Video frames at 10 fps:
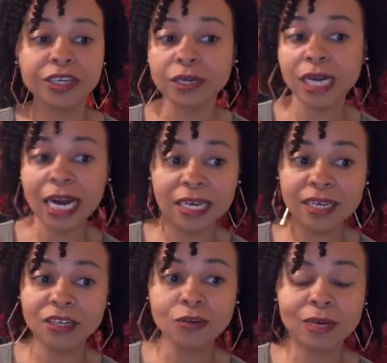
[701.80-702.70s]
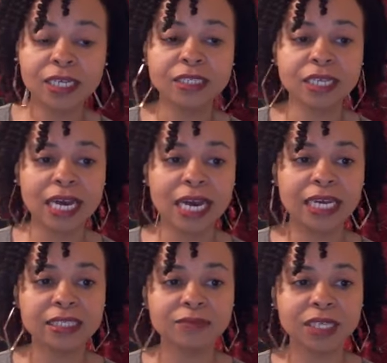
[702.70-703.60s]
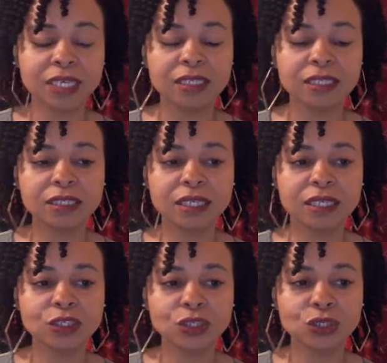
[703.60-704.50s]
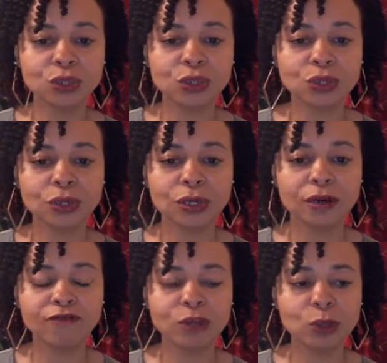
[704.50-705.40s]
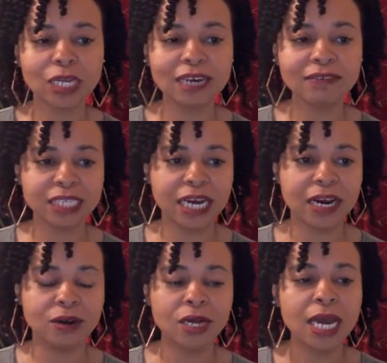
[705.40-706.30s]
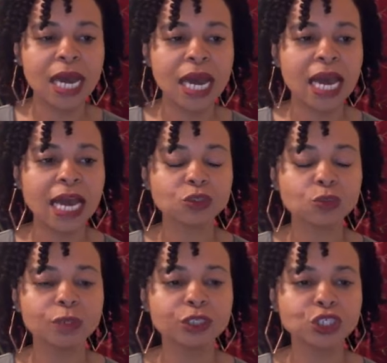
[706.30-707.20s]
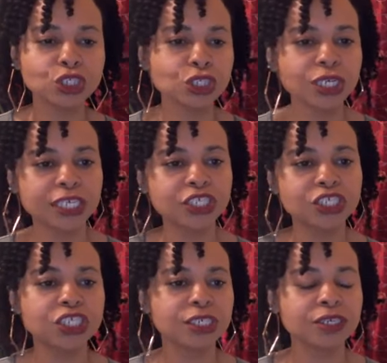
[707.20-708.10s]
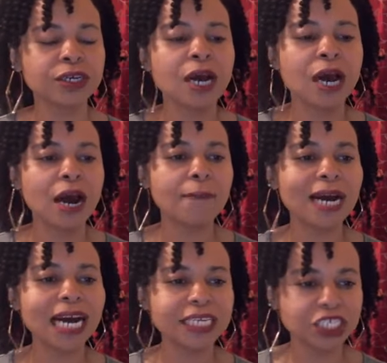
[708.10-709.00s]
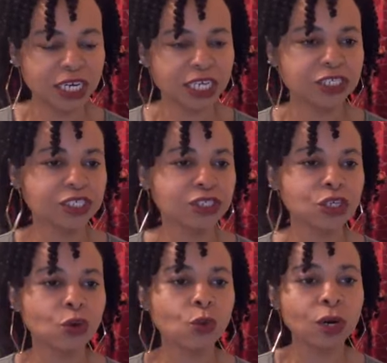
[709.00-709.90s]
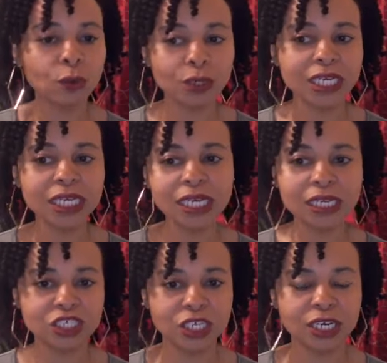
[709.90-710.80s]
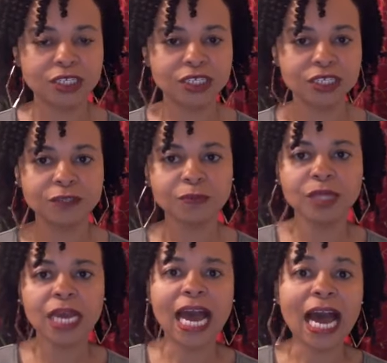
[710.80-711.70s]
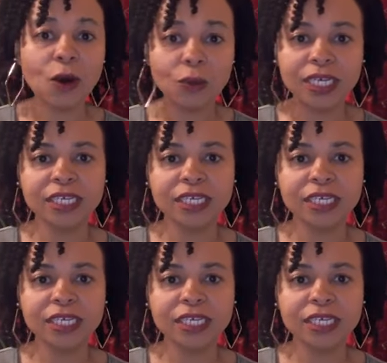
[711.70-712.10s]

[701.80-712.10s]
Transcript: um, what you're not eating. You may need to add some things into your food lifestyle. As we mature each year, our body changes, so what we eat changes,